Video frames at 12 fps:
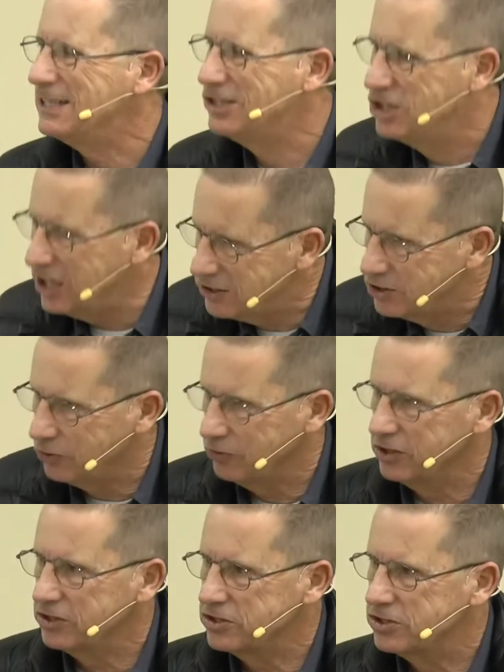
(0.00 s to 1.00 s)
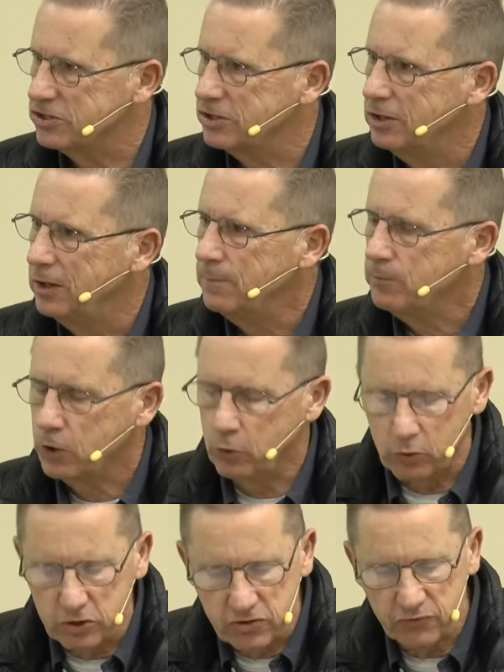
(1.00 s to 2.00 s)
gentleness,
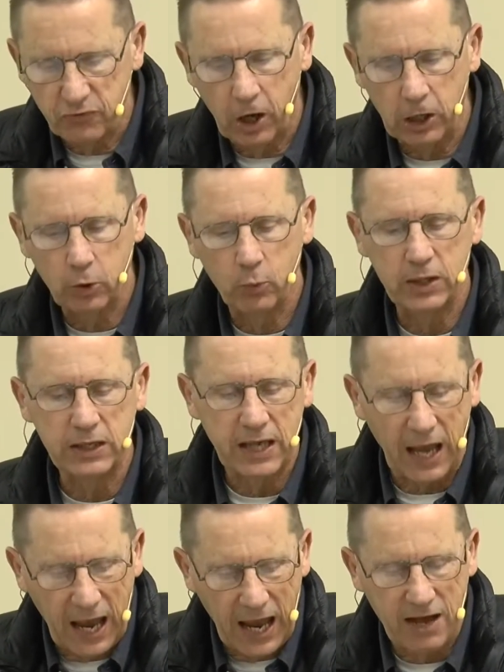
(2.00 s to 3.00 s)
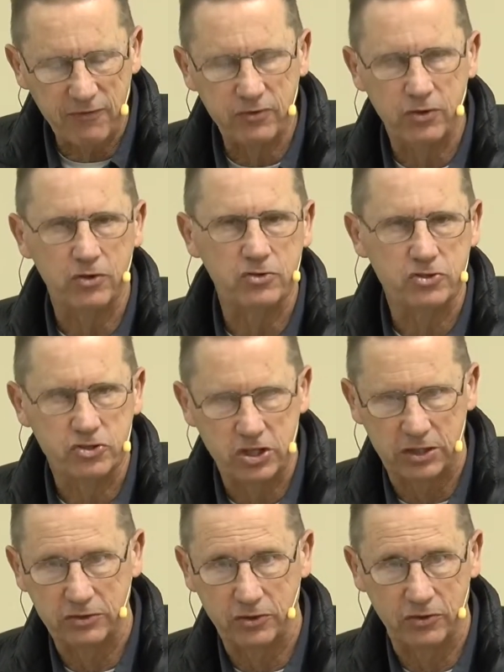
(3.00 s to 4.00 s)
who is following after
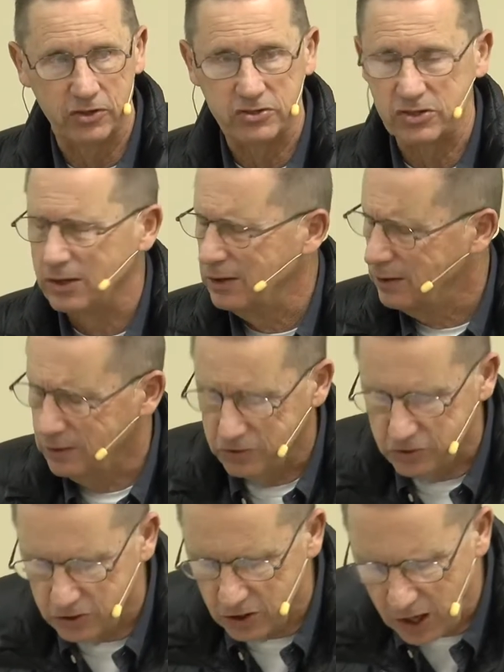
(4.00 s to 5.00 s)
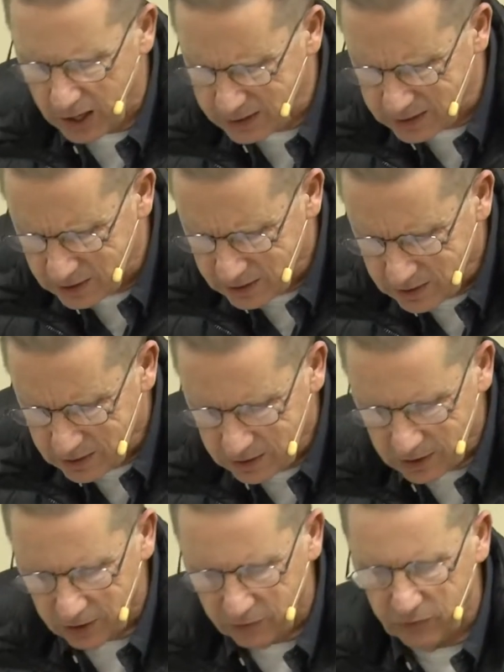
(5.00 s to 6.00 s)
gentleness. It's not
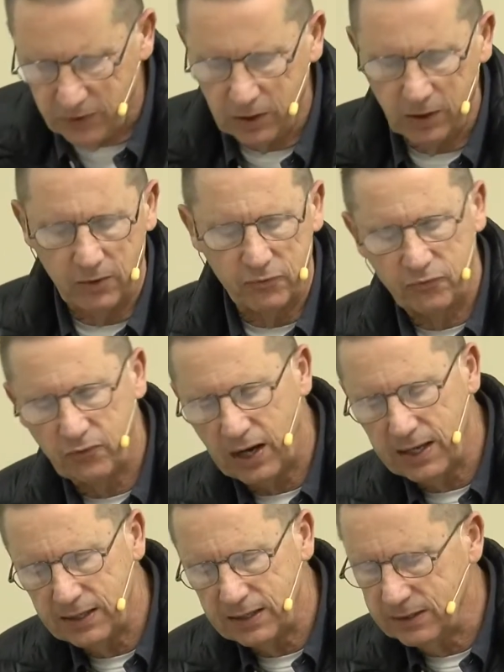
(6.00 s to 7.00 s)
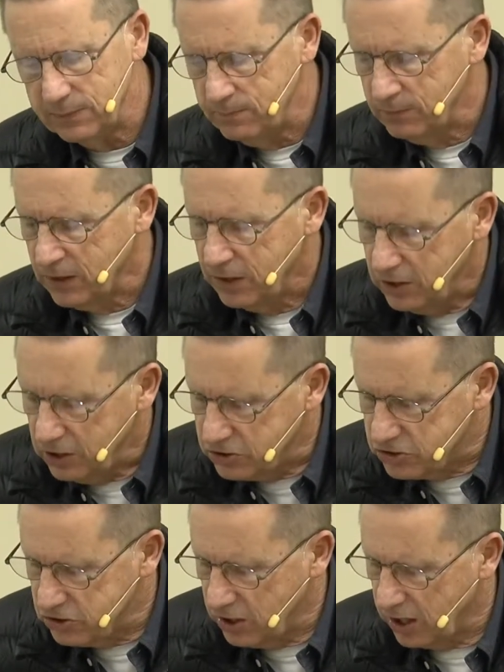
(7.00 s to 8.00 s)
a fear of fighting,
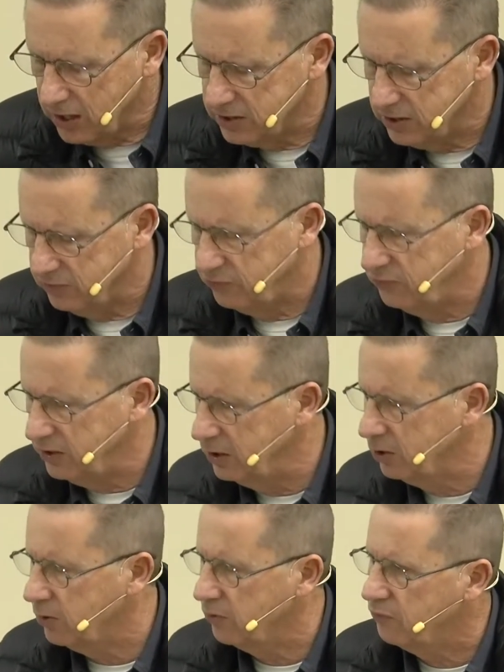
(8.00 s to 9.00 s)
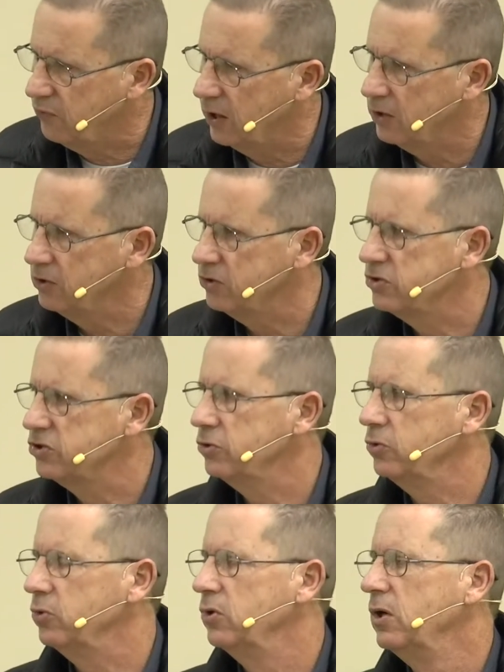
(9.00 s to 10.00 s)
it's not a fear or failure
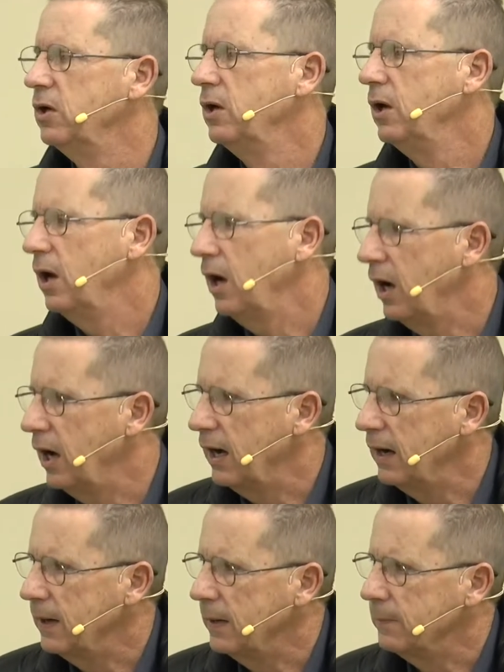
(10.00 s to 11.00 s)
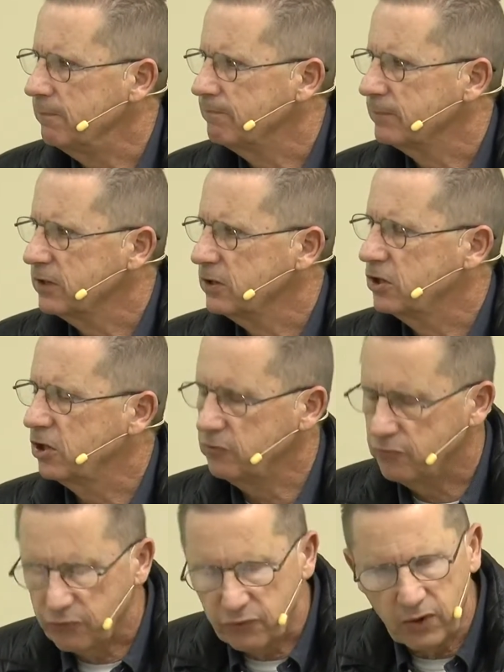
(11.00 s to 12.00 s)
to um,
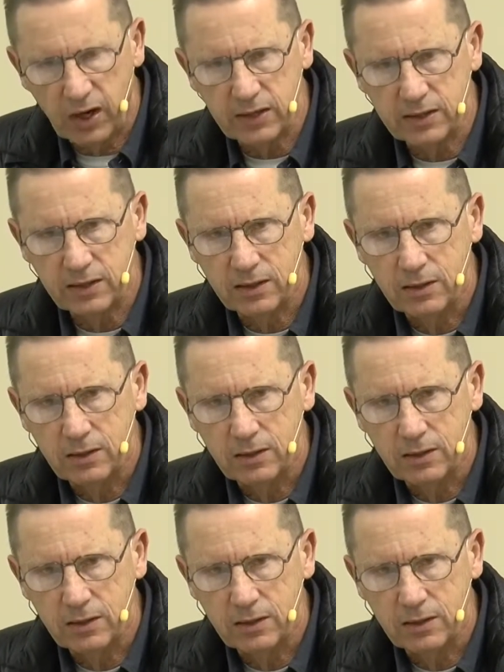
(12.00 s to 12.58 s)
confront,